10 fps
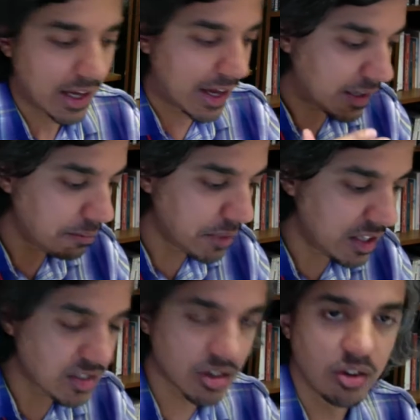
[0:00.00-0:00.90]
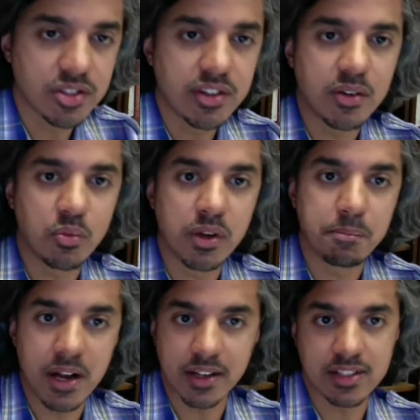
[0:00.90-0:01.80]
And it means also that when
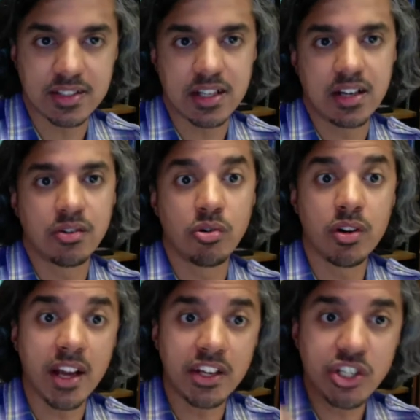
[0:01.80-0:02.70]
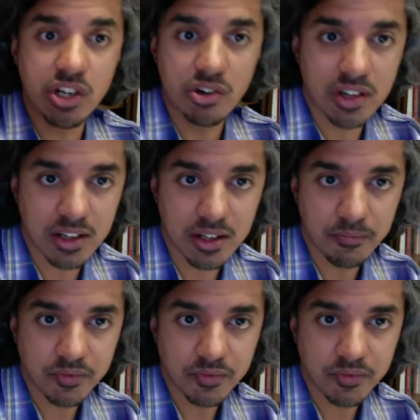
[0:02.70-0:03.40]
Pakistan or Nigeria,